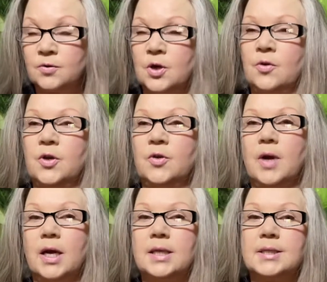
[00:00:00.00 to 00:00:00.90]
know, you
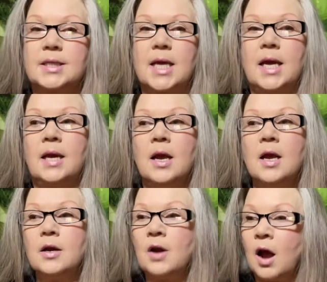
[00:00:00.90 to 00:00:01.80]
guys, that
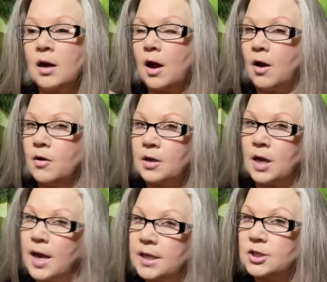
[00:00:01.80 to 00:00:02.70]
not all
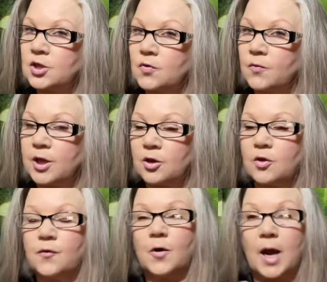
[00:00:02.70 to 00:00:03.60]
guides are with
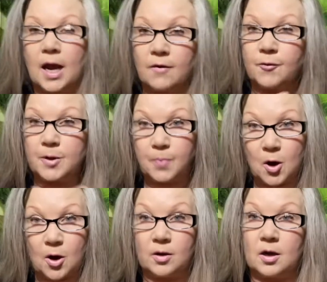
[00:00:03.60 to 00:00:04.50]
you for every
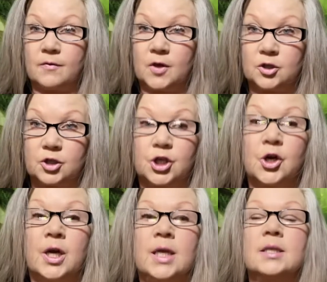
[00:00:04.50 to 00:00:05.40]
part of your
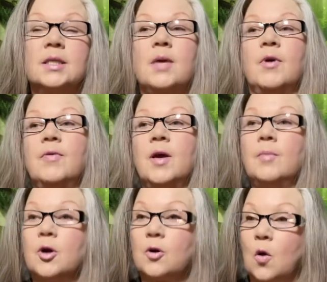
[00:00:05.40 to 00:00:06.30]
journey. Some of them
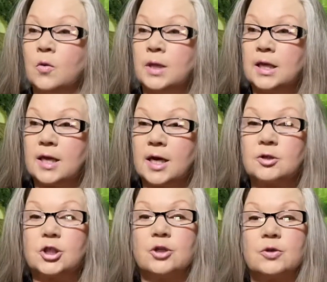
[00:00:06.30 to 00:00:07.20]
are only there
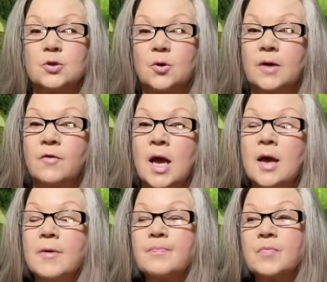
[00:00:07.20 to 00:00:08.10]
to sort of
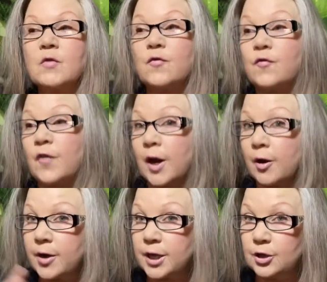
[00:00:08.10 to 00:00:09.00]

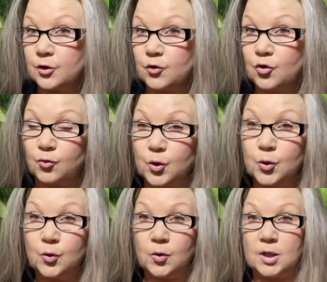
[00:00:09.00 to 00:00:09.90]
ferry you
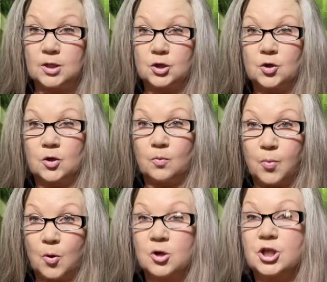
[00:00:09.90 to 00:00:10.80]
through a certain
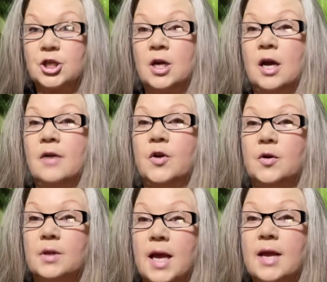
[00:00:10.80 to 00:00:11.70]
portion of
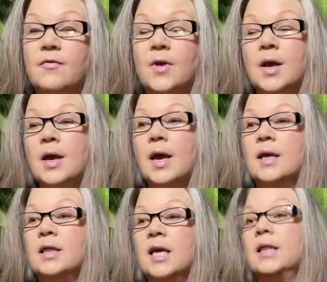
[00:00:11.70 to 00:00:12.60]
your life,
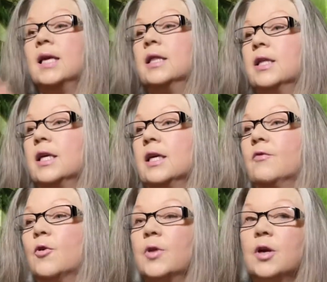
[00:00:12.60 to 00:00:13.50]
and then they
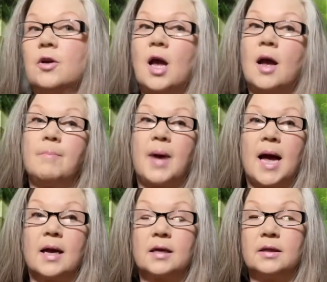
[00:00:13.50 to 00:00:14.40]
leave, or they'll come
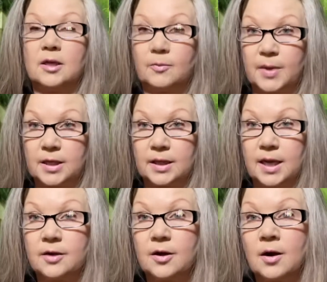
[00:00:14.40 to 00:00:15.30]
back a little bit
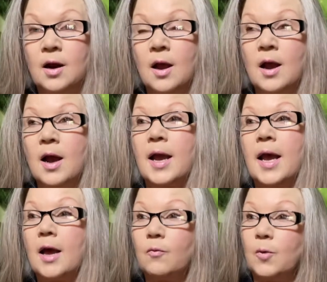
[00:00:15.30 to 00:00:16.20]
later. I
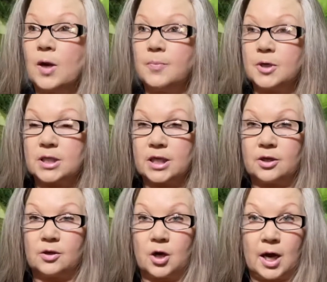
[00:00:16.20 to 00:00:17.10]
had one
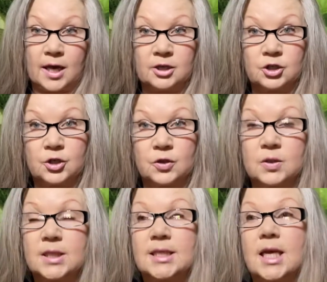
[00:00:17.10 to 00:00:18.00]
particular angel
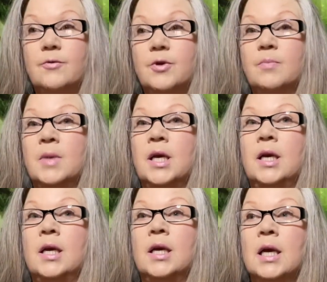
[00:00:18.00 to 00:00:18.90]
stay with
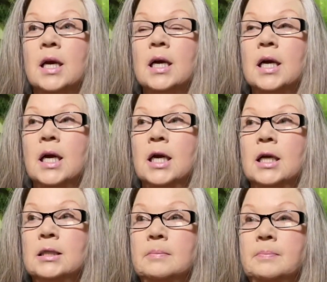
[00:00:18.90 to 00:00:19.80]
me. You
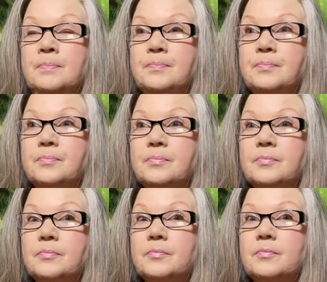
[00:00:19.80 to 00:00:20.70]
know,
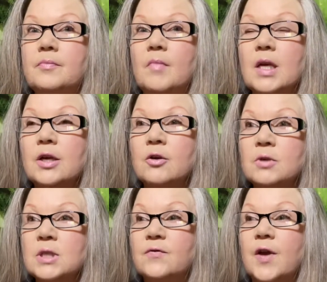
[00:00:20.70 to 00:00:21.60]
it
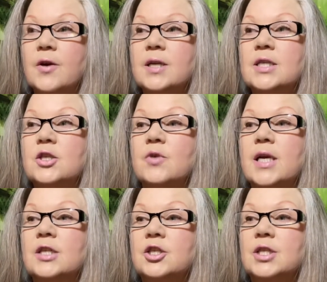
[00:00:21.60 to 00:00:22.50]
was very
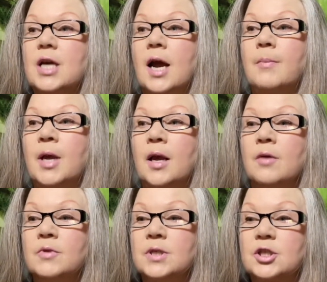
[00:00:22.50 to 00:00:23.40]
strange timing.
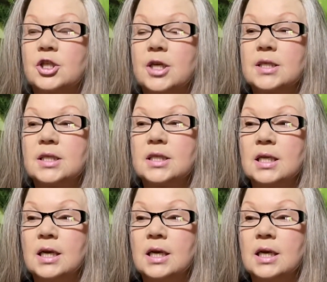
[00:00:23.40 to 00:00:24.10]
It was just,